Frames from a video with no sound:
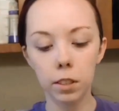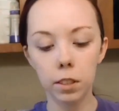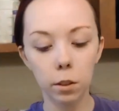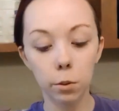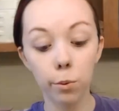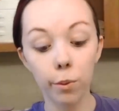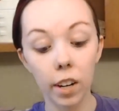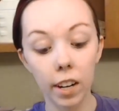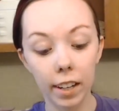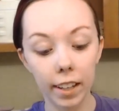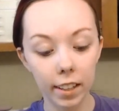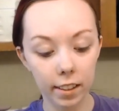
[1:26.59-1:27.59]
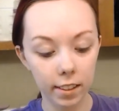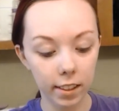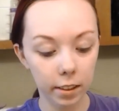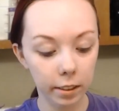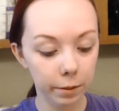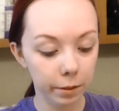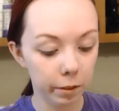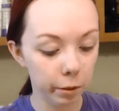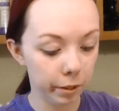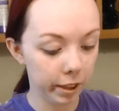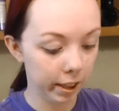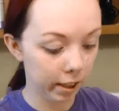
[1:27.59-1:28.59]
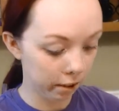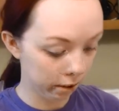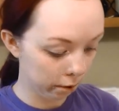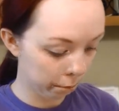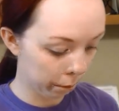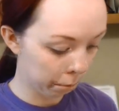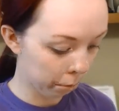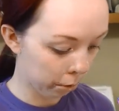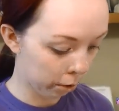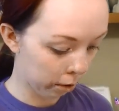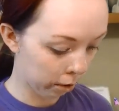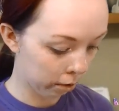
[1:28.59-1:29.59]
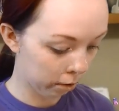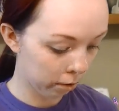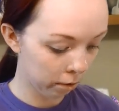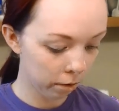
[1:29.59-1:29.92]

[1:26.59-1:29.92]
one is so dry, I'm going to add a little bit more.